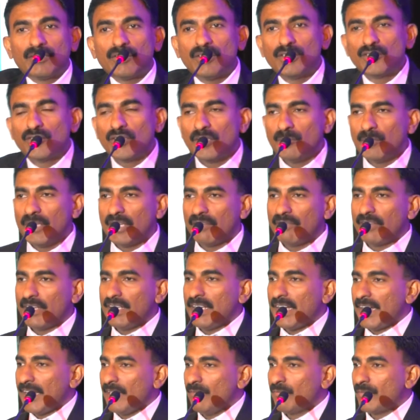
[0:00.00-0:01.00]
So it's going to be a
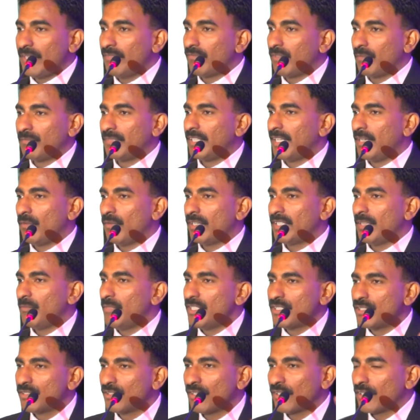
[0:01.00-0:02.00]
very hybrid from day one.
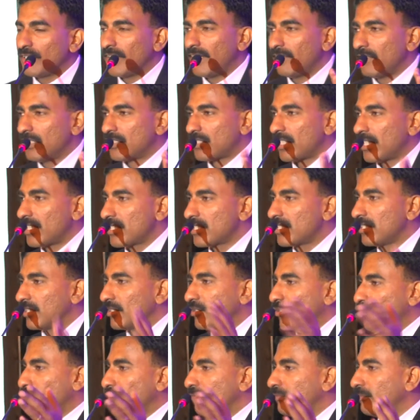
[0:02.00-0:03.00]
That means you're not going to have the
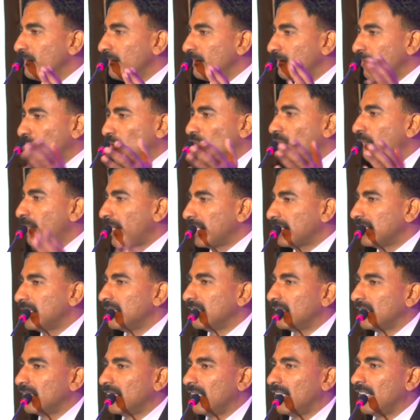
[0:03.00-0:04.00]
traditional growth
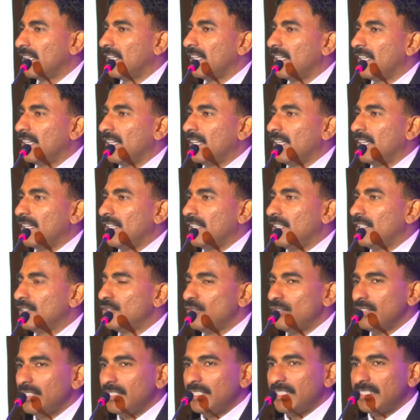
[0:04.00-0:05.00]
pattern.
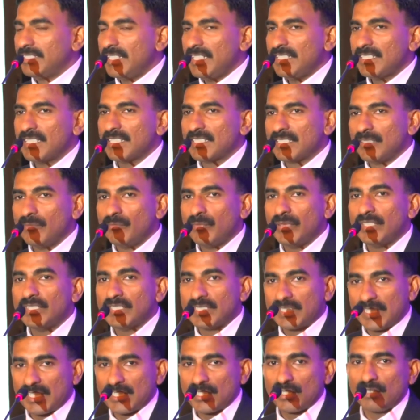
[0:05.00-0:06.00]
So just a simple
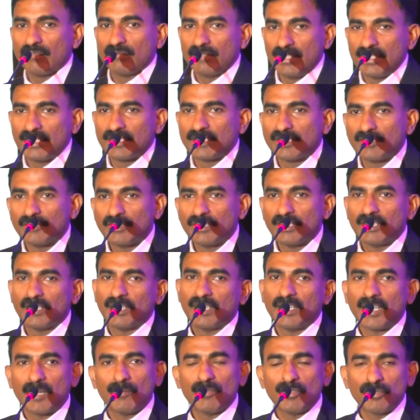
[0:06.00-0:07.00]
discussion of this,
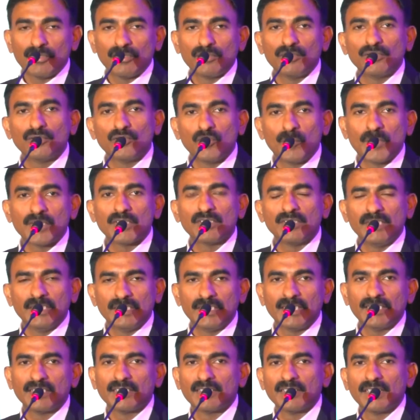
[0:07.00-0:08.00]
and I'm not going to go too much into
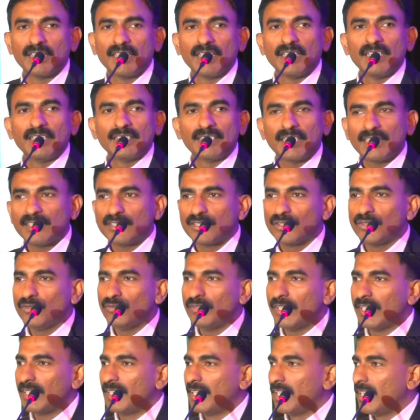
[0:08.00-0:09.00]
detail, tells
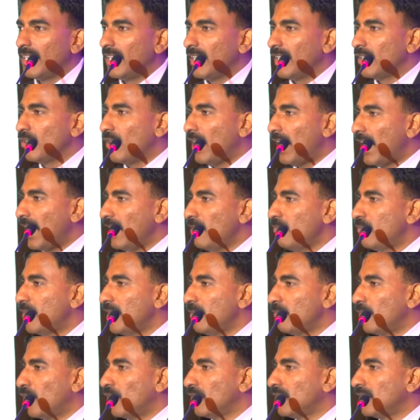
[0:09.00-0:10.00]
you that your
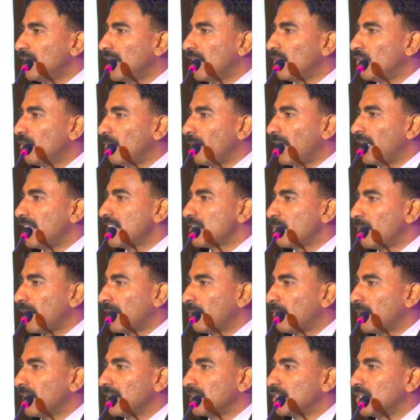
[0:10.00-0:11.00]
hybrid model that you have to manage
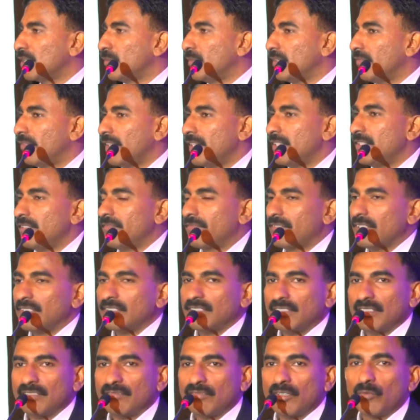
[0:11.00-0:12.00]
Myanmar is going to be very
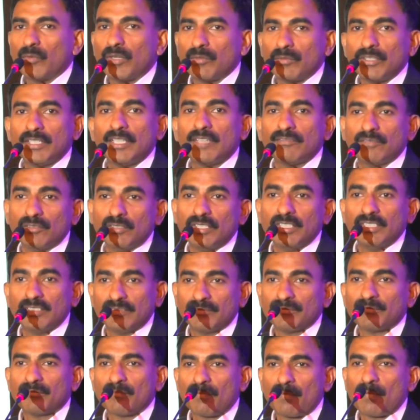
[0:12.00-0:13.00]
different from what we have
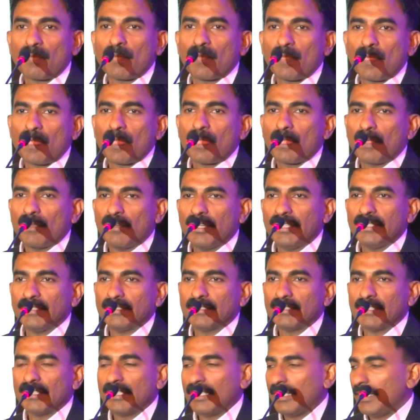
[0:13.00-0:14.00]
today,
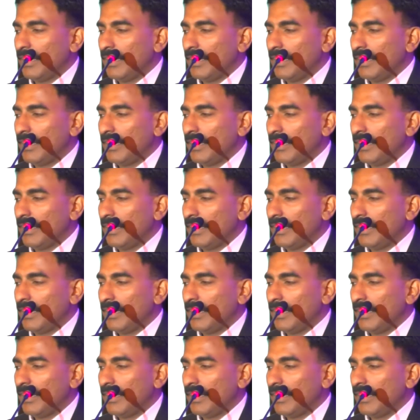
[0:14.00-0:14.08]
right?